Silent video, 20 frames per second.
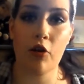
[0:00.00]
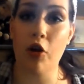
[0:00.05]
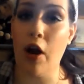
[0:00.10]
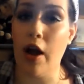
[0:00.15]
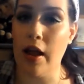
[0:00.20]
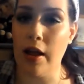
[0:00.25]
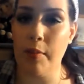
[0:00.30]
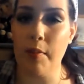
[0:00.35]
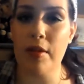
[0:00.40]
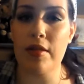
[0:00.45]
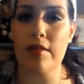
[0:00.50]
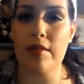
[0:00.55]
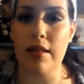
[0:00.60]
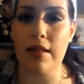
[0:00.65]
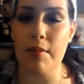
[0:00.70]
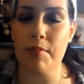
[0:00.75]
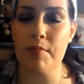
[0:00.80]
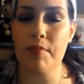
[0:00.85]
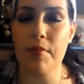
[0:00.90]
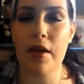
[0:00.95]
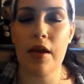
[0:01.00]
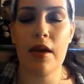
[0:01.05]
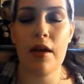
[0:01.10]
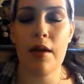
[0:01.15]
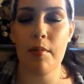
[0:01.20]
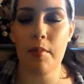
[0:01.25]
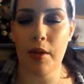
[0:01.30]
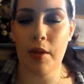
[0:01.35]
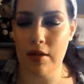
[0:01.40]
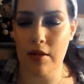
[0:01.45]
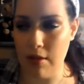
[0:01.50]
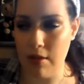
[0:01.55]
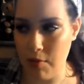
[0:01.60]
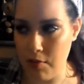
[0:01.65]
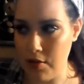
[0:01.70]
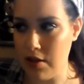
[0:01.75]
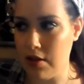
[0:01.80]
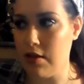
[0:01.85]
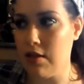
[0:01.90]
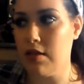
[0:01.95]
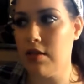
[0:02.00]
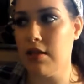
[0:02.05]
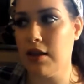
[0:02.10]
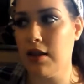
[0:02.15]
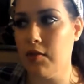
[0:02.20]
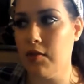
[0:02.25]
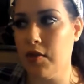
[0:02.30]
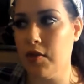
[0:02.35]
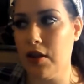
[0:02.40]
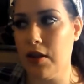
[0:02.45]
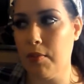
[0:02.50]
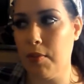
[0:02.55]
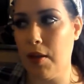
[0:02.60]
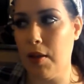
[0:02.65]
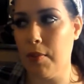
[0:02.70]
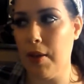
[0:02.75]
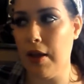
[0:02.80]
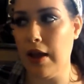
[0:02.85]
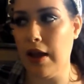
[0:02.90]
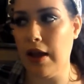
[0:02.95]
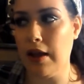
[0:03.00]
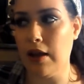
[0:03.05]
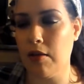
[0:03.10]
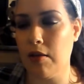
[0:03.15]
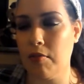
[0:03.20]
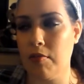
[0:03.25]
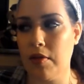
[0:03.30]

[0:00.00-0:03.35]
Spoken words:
crying in my sleep because I was in significant amount of pain.